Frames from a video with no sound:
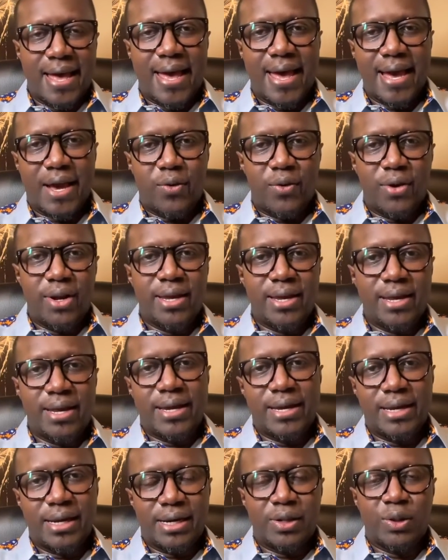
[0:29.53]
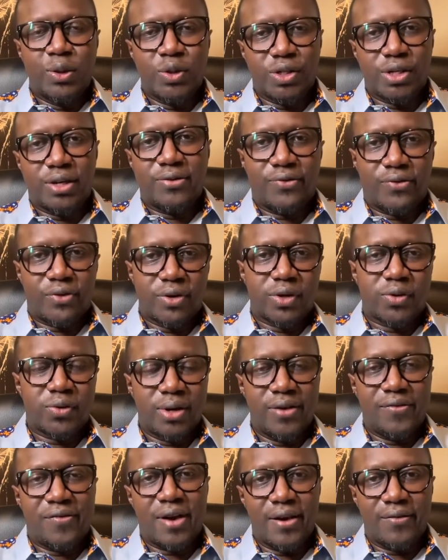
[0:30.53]
equity, and inclusion for
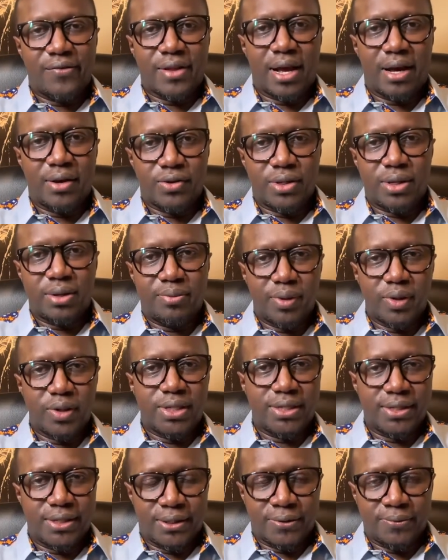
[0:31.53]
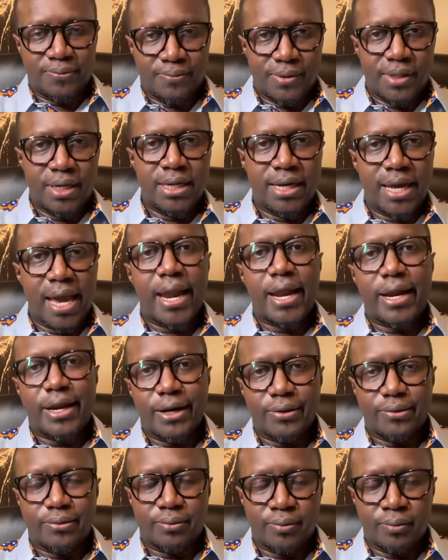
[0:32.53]
25,000 employees in
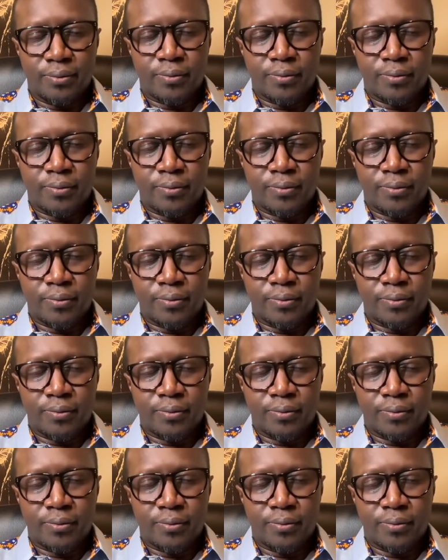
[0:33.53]
Canada.